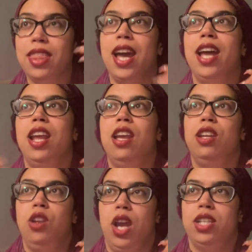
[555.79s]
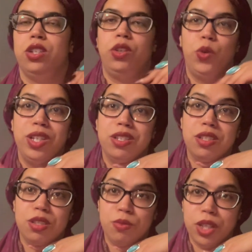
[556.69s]
that you guys are going to
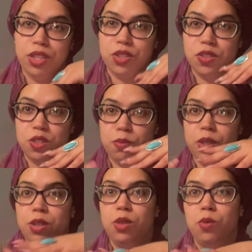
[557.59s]
surrender to Spirit